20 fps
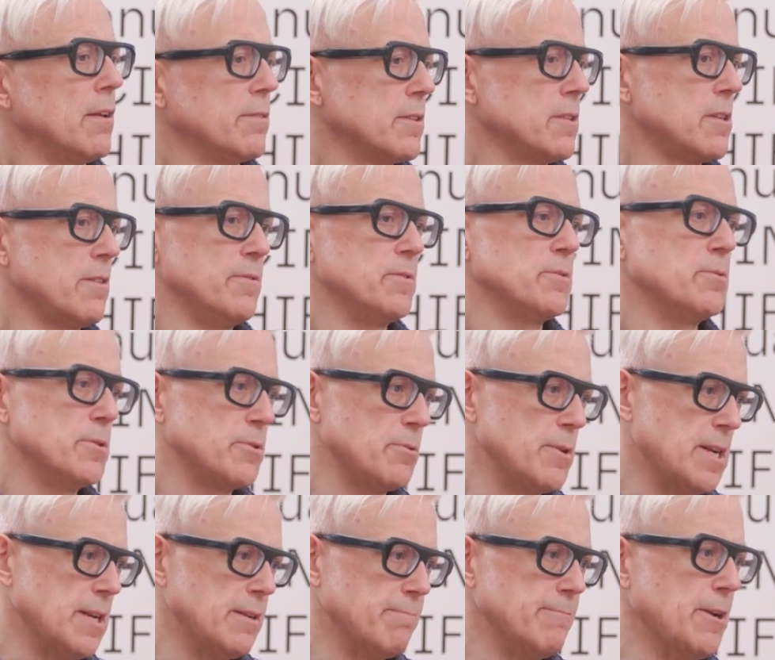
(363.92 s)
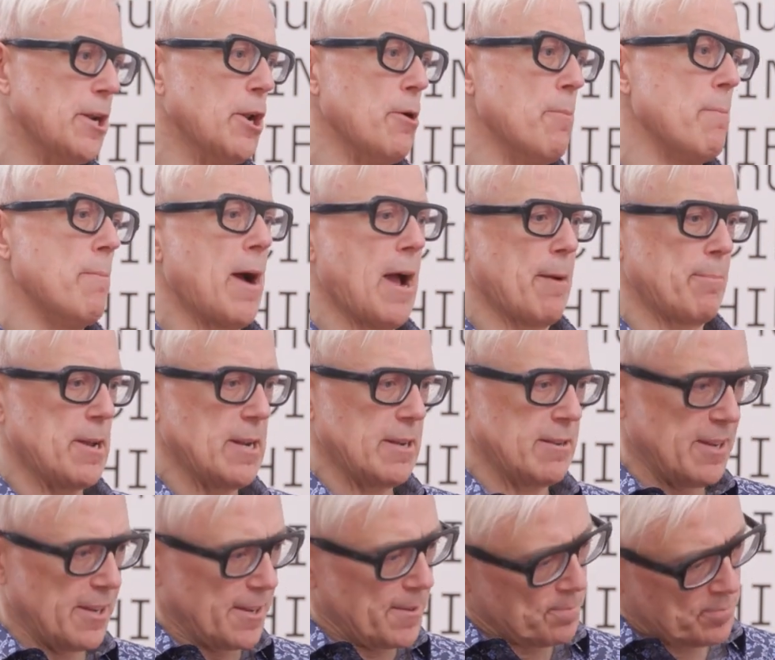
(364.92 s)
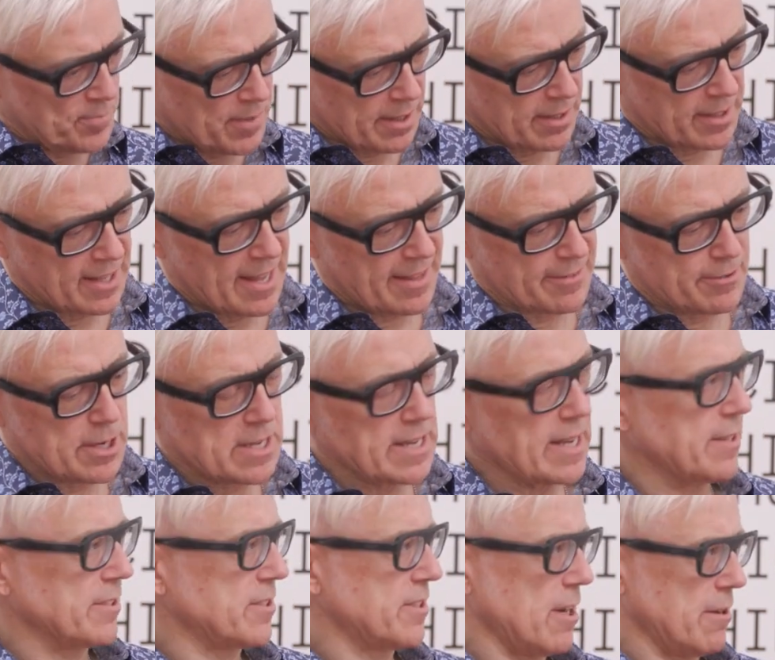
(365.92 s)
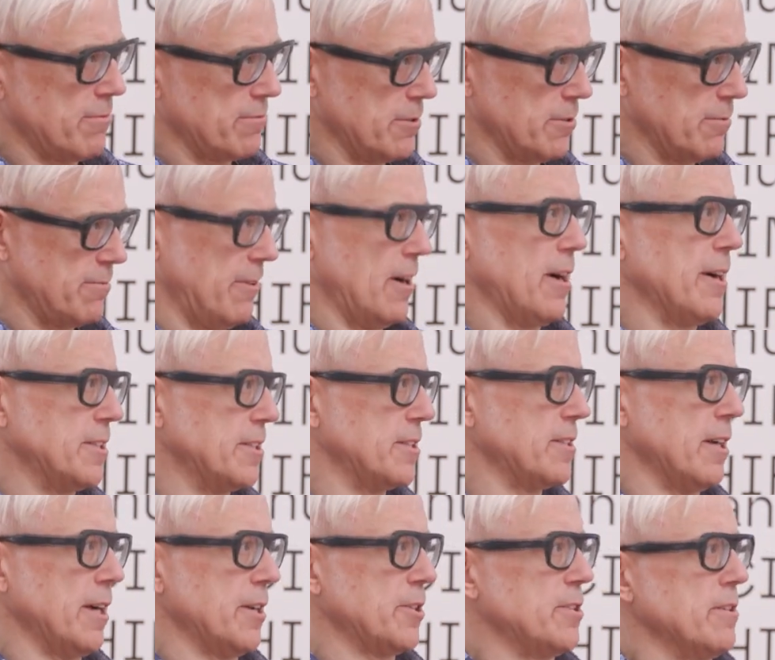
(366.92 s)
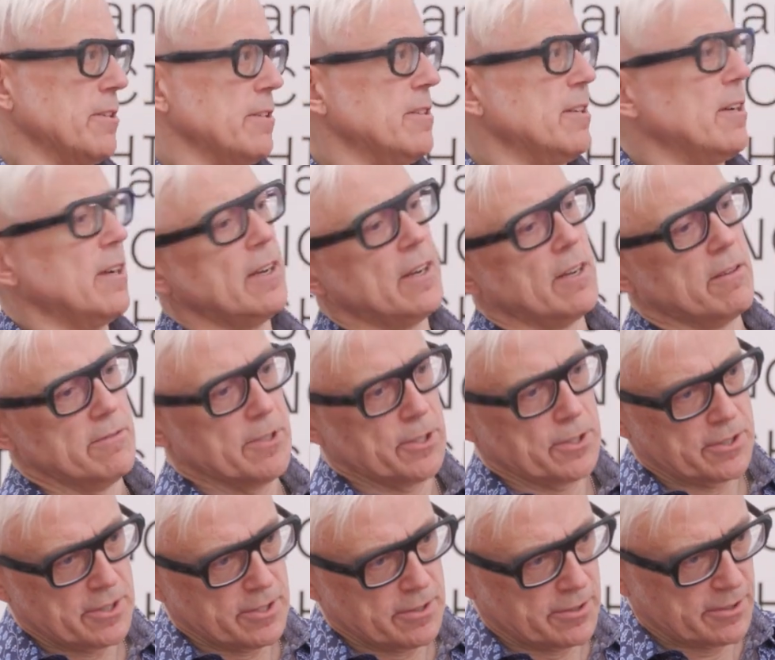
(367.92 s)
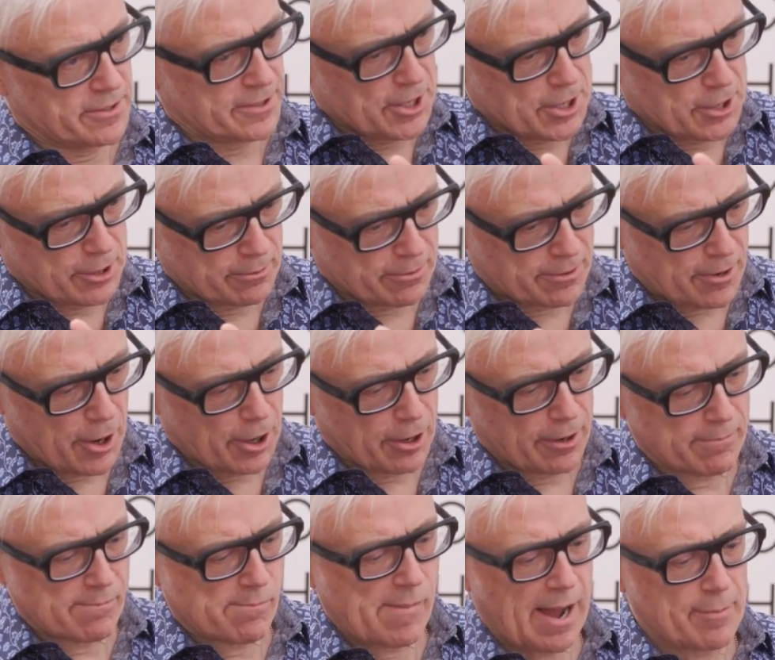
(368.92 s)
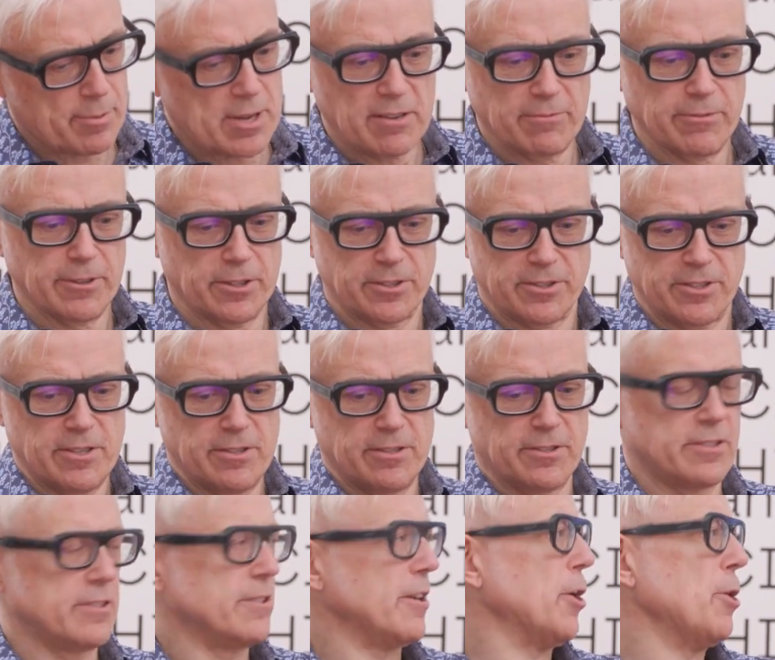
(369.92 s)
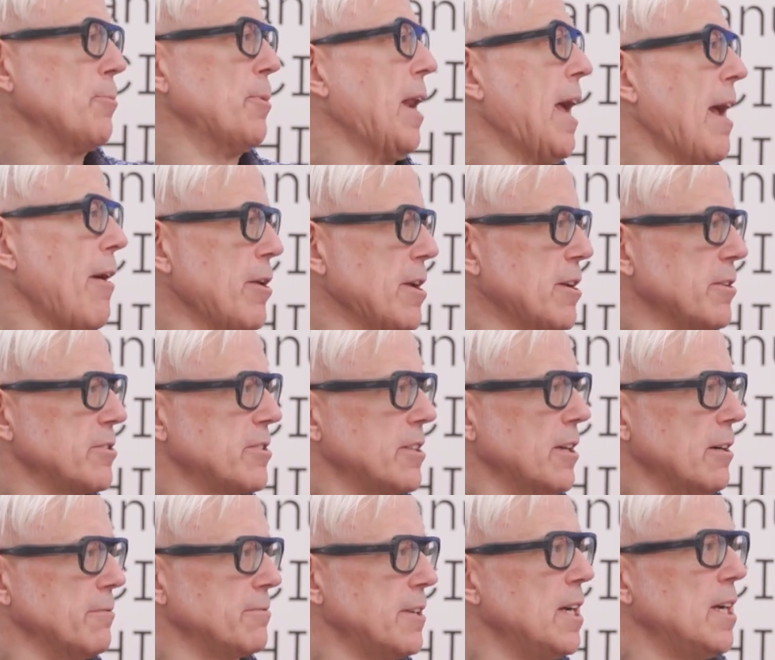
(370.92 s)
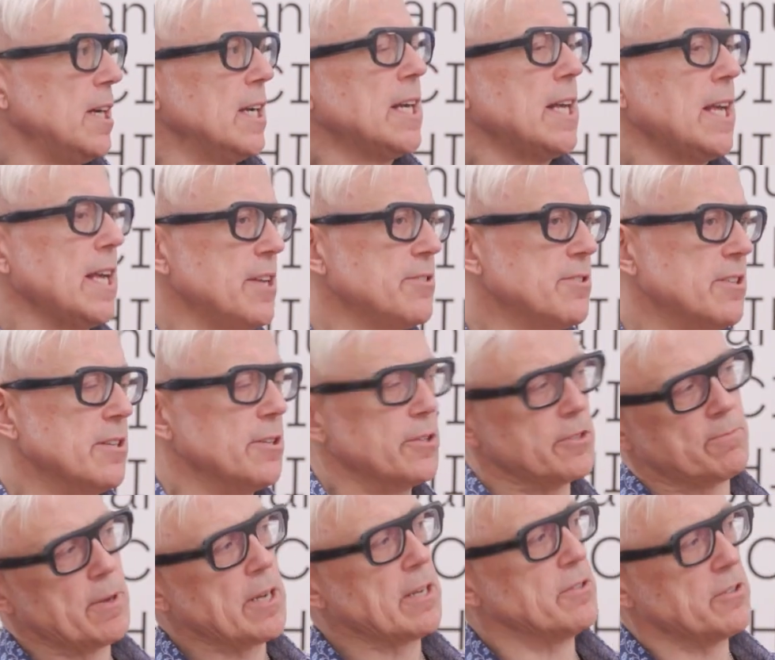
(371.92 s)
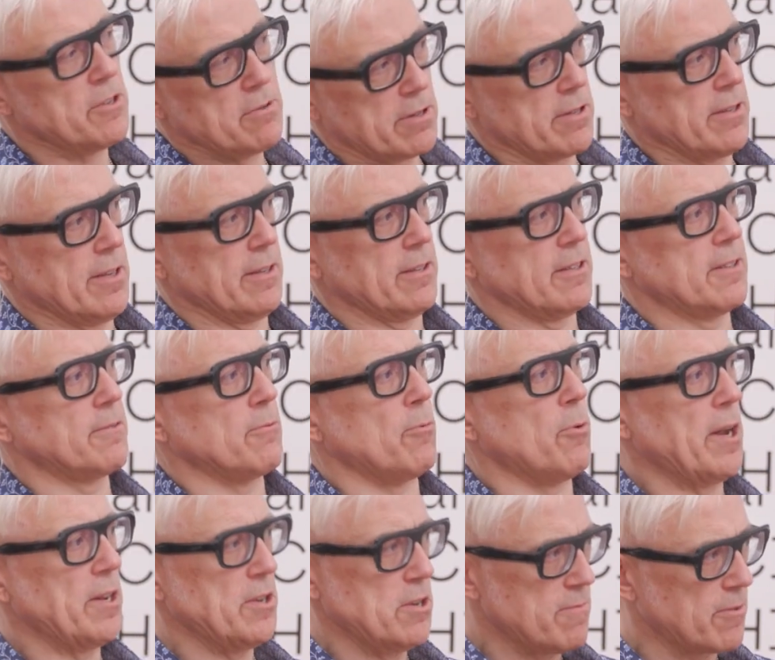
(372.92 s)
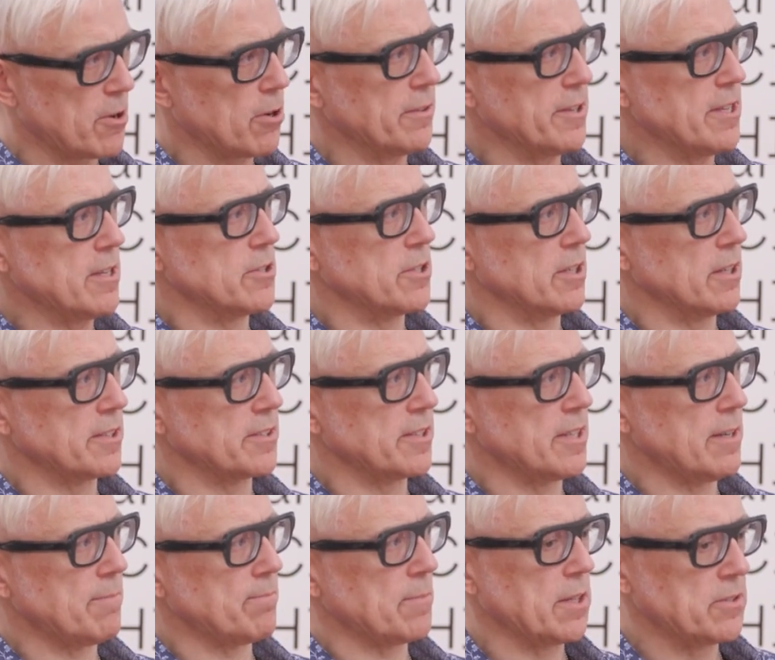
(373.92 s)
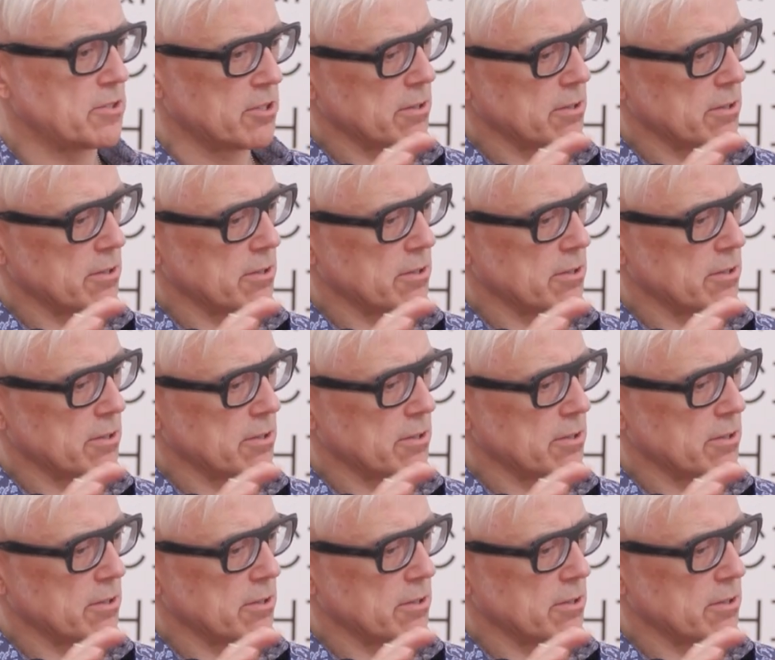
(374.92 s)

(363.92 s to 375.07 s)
the difference between, mapping and gathering data, say, for fire detection versus, mapping versus urban area stuff isn't as big as you think when you've got the agility. And